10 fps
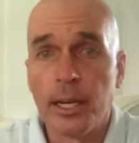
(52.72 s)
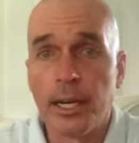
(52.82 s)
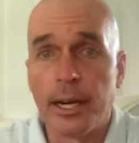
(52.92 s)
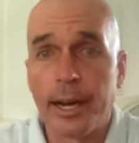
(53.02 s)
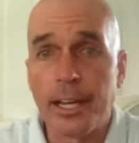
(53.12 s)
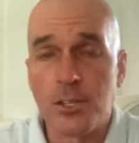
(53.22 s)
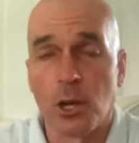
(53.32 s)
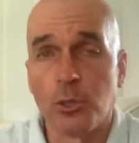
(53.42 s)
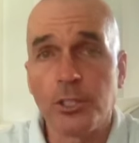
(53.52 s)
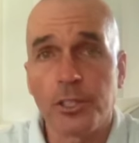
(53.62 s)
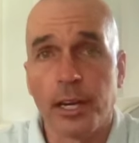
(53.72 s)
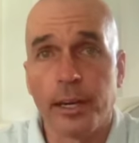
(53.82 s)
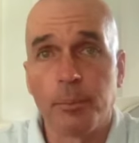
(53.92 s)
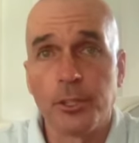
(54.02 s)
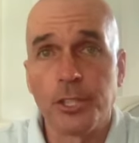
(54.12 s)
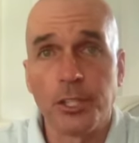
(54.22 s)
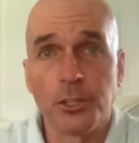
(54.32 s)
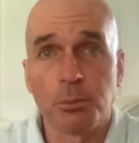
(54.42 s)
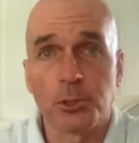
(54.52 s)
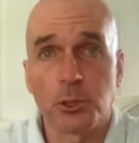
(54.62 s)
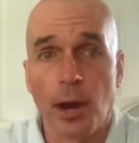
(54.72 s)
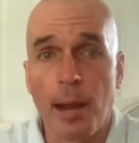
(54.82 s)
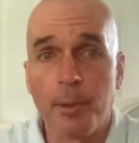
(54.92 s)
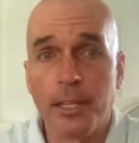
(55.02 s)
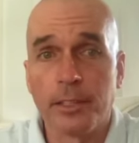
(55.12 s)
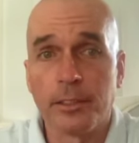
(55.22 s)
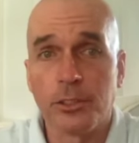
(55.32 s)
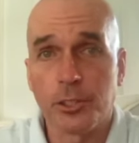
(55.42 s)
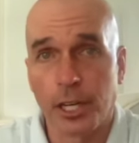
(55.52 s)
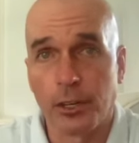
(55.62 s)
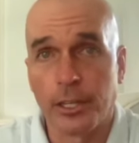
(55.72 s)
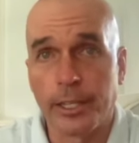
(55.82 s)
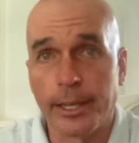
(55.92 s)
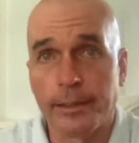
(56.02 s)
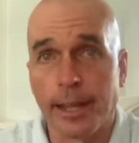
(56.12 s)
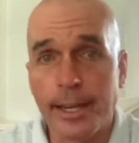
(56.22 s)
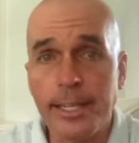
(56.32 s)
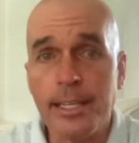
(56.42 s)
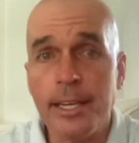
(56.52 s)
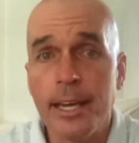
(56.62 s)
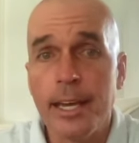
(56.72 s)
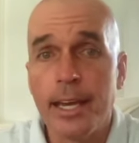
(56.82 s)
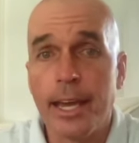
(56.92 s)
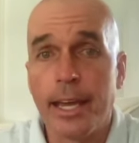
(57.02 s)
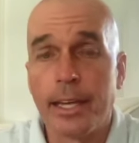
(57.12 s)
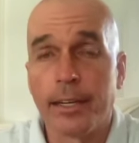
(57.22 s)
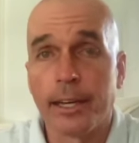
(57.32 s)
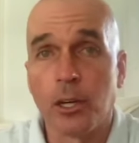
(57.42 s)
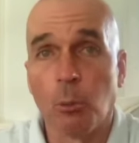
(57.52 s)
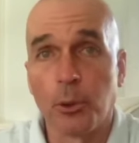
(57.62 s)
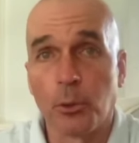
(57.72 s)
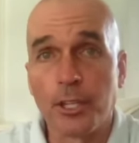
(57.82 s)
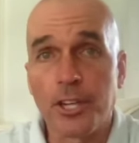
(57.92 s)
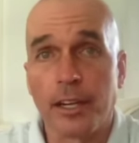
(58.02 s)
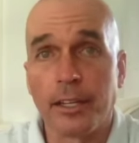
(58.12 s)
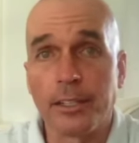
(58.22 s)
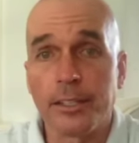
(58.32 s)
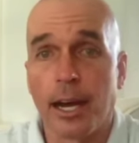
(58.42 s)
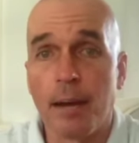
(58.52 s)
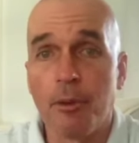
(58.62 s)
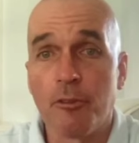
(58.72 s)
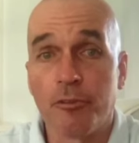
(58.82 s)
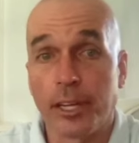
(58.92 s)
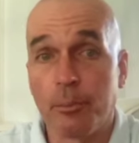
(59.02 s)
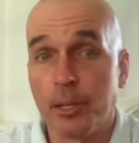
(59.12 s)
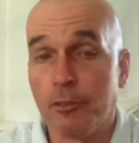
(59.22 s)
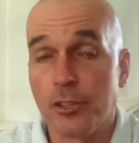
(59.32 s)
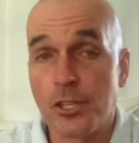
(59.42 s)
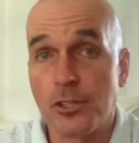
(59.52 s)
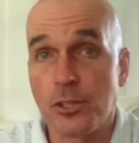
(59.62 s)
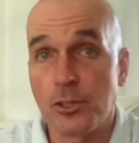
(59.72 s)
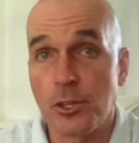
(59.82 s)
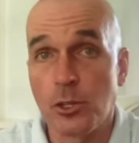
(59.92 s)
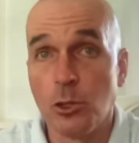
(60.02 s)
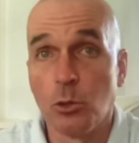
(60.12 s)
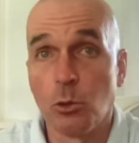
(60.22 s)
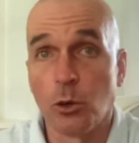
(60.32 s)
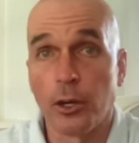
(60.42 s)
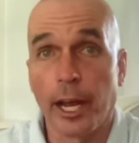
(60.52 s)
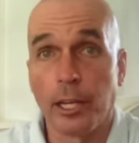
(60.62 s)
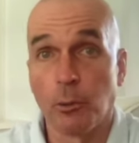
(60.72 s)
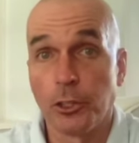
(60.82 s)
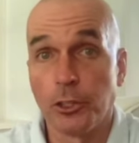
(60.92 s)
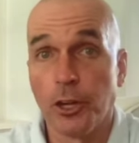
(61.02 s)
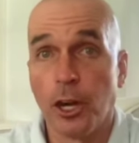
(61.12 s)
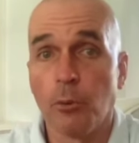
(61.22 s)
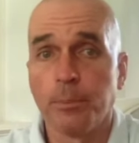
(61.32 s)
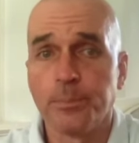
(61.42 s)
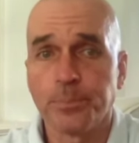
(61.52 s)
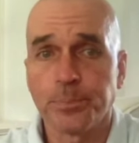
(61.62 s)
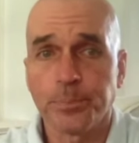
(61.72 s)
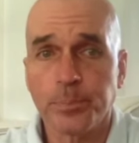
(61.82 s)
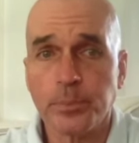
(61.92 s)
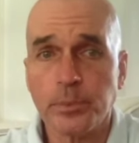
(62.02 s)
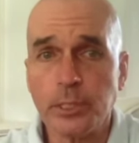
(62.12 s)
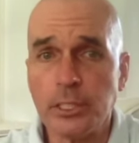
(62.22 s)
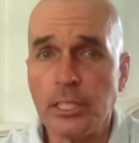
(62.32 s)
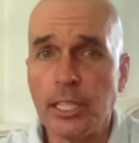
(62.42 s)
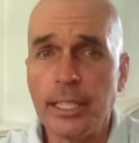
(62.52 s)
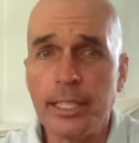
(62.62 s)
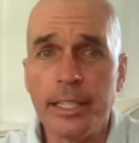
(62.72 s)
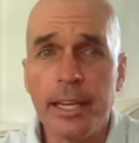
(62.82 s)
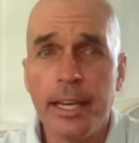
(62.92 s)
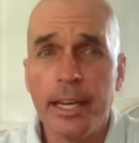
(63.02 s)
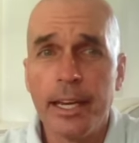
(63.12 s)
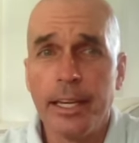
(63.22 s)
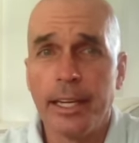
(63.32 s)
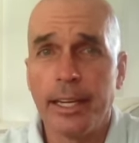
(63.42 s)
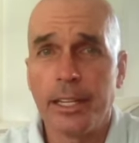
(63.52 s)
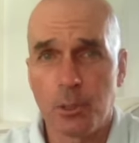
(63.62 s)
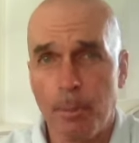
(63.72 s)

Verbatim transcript: Uh, as always, I appreciate you subscribing, sharing, and liking, and I hope you'll reach out anytime if I can be of assistance to you or anyone you know. Uh, it's a